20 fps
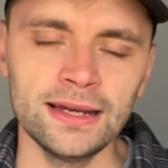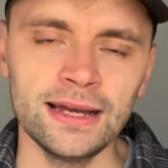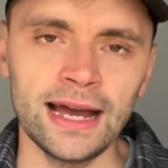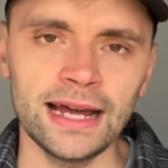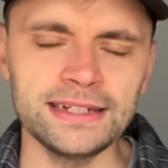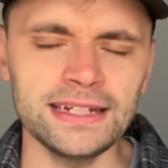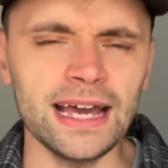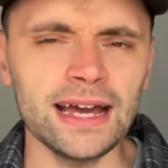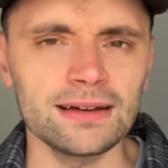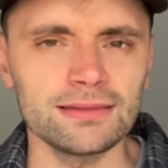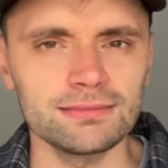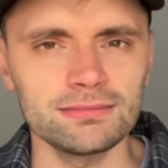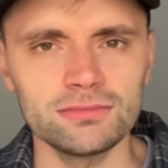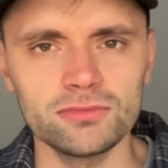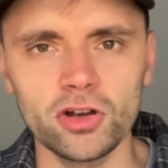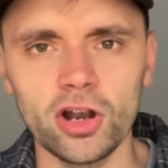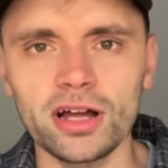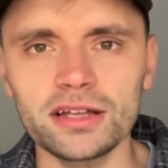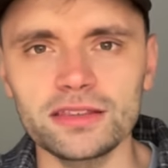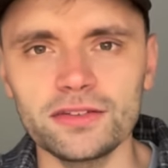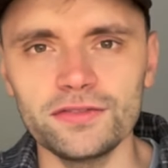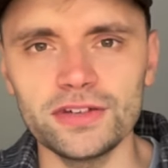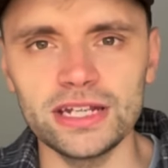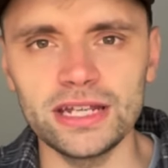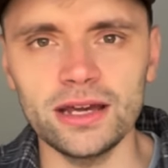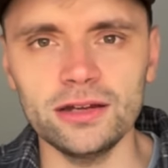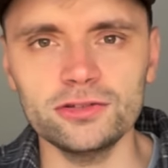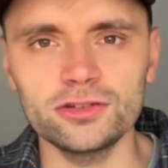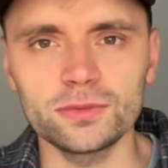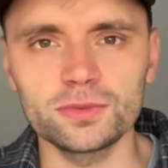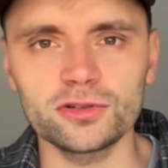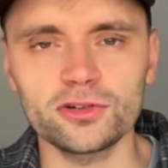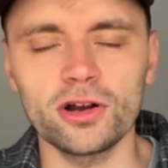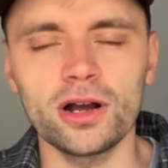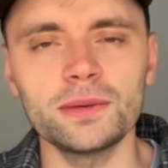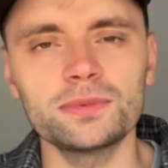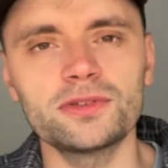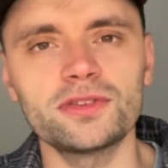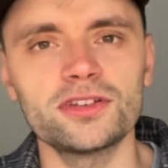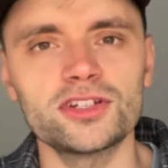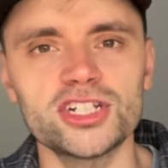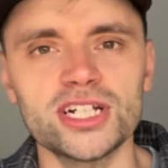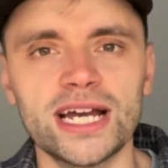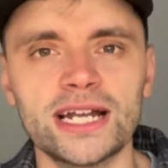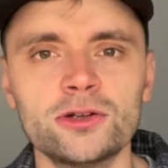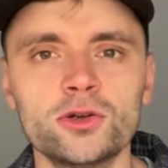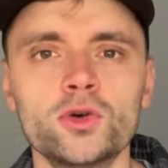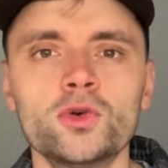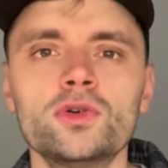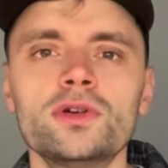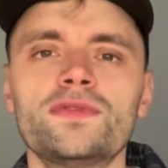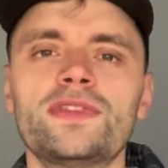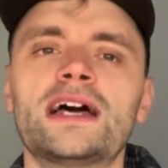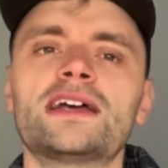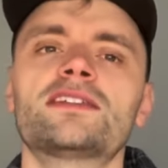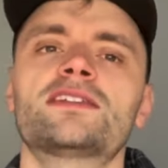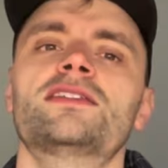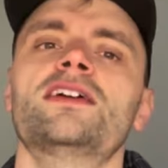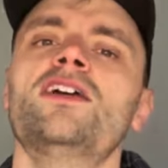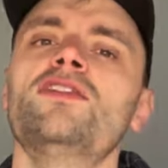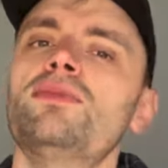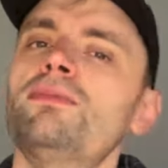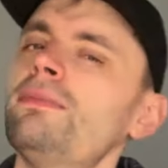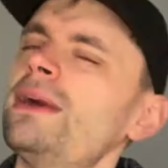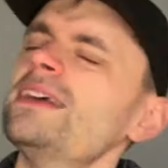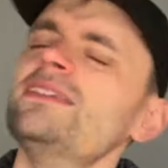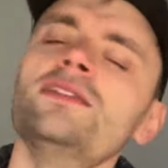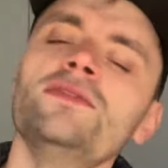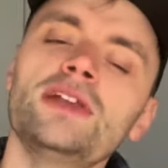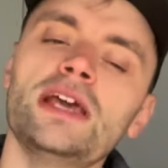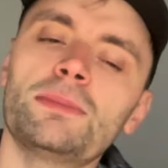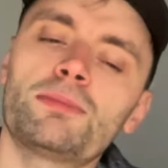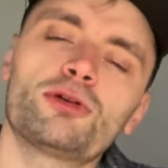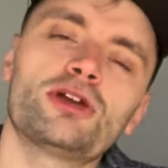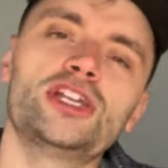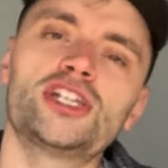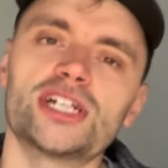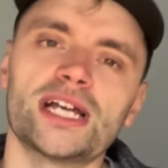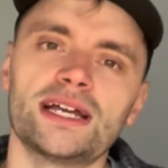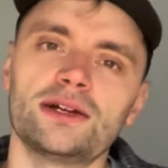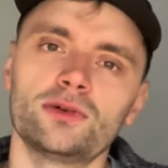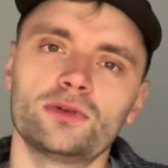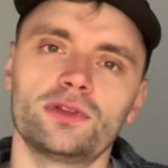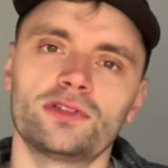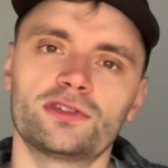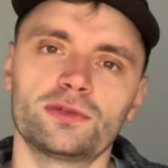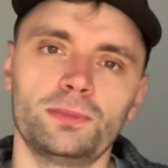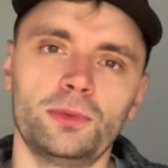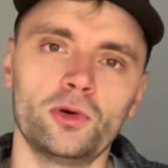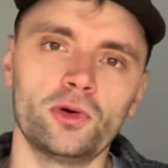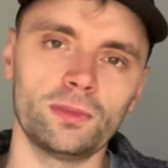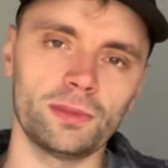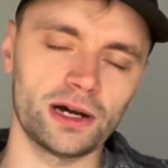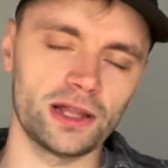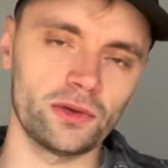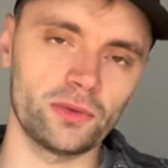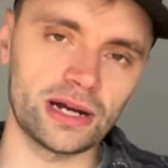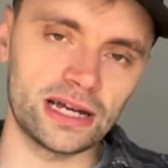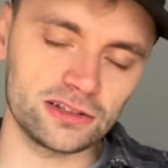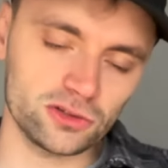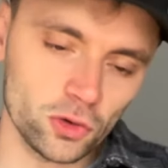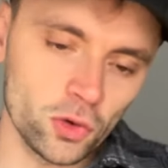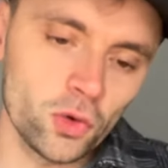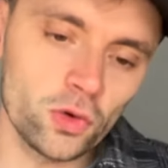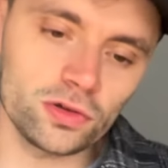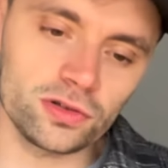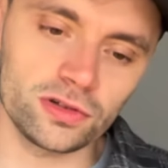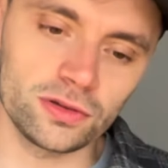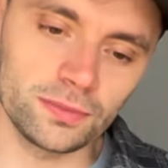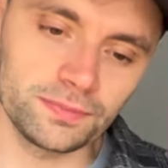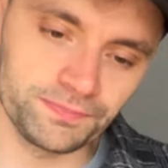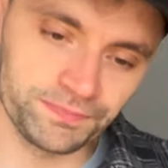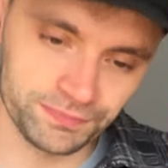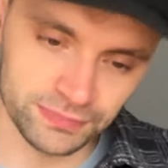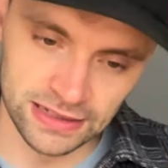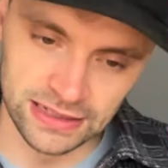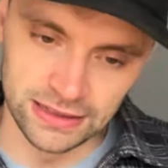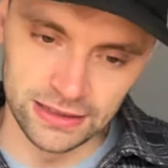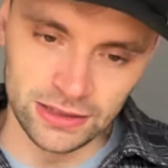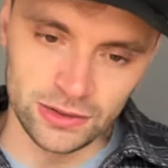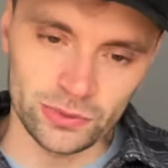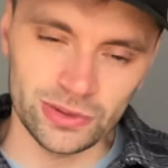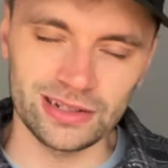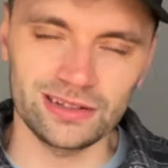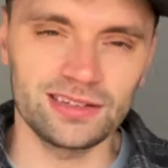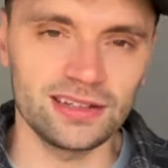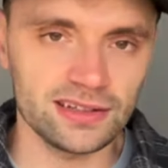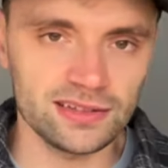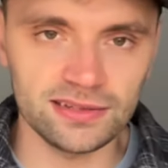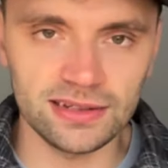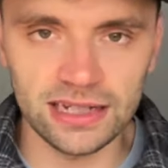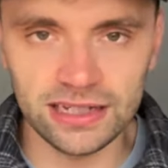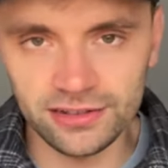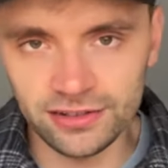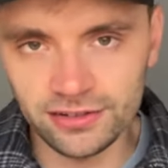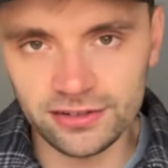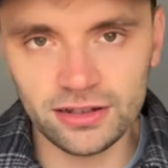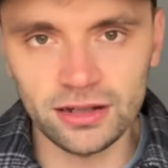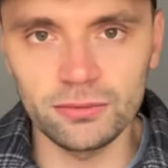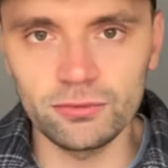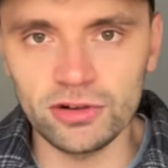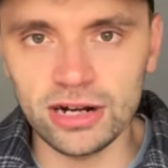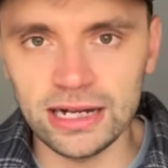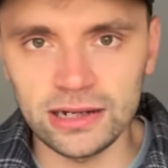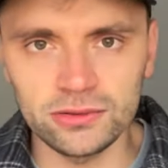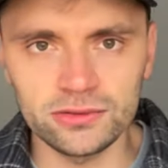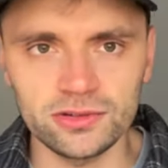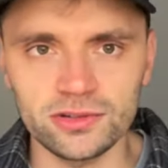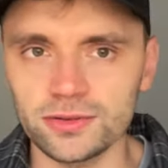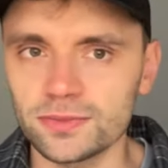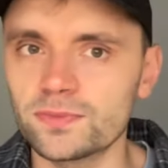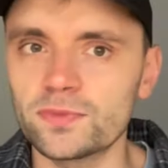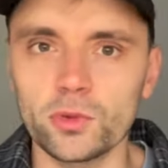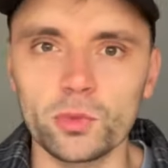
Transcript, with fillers: And yeah, like the video, subscribe to the channel, all of that stuff. Massively appreciate all the support, by the way. It's awesome when a Six Nations come round.